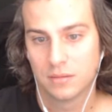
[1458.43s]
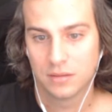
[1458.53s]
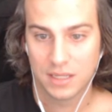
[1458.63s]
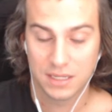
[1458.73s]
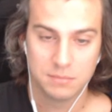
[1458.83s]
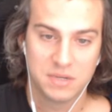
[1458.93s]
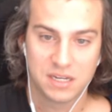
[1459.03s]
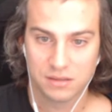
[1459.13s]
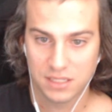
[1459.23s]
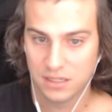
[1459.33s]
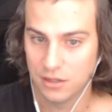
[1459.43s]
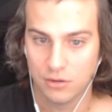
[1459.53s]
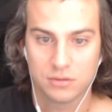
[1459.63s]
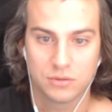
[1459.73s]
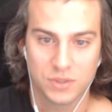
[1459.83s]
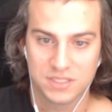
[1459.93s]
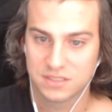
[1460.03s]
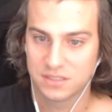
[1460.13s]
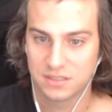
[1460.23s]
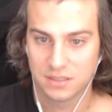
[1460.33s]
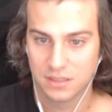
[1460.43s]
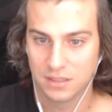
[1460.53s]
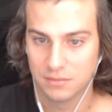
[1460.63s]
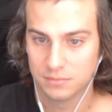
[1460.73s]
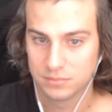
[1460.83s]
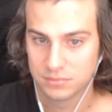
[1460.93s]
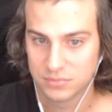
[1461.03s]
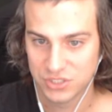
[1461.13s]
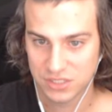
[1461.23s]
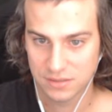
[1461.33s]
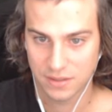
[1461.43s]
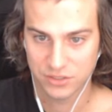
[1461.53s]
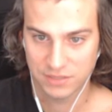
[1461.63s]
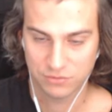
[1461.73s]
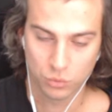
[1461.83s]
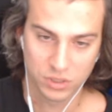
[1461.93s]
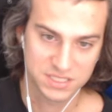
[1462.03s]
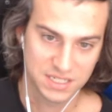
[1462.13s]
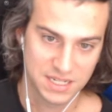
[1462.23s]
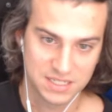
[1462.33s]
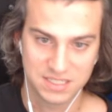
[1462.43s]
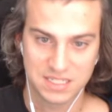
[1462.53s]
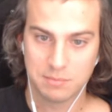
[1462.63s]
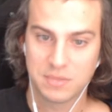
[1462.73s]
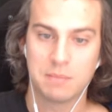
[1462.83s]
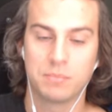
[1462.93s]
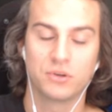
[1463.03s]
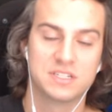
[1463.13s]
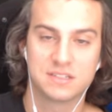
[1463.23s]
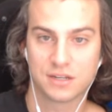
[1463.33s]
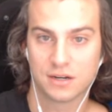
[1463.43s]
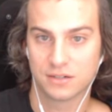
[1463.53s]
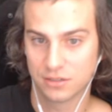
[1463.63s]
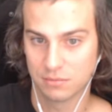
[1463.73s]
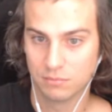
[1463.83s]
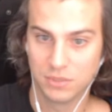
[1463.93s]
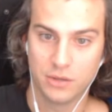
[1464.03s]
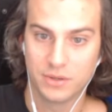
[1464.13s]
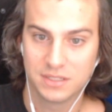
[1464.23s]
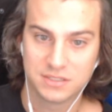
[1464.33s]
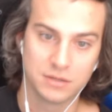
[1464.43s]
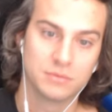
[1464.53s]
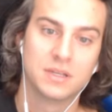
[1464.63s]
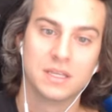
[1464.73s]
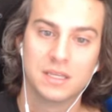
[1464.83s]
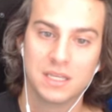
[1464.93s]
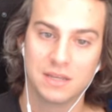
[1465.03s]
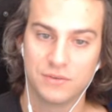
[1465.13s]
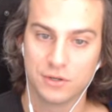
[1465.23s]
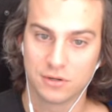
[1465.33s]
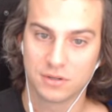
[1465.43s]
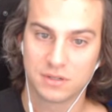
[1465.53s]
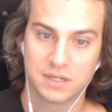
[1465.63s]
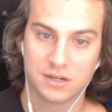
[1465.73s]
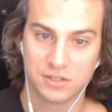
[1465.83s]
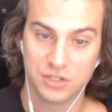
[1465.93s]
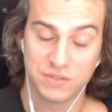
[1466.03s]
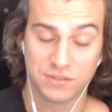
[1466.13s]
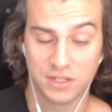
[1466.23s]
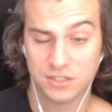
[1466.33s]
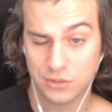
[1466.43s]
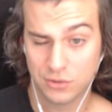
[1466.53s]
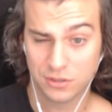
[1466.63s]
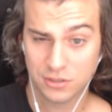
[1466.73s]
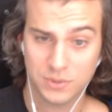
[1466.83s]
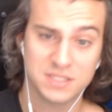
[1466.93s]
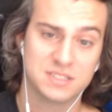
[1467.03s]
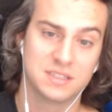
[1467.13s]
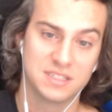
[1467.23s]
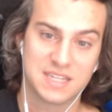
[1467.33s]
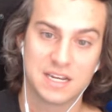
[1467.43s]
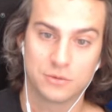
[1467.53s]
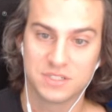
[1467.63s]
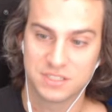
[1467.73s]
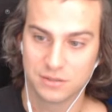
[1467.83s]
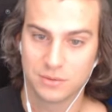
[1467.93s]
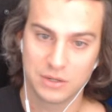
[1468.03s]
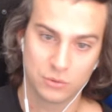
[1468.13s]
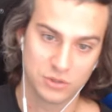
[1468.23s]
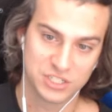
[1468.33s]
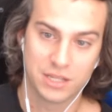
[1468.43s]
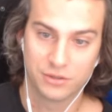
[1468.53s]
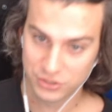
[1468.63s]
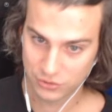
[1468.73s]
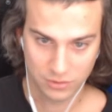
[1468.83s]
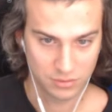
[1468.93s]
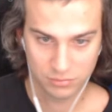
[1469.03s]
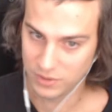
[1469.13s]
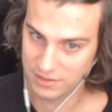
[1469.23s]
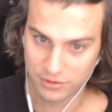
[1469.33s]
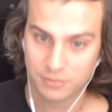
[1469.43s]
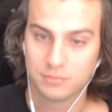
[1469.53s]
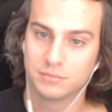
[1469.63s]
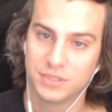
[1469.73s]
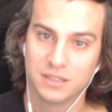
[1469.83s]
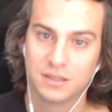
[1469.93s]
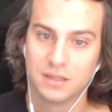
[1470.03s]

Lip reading: and immediately quest. Just because how shift works, it has the same capabilities as the character below it. So if your character you shifted onto could quest, this can quest too, or challenge, or whatever. But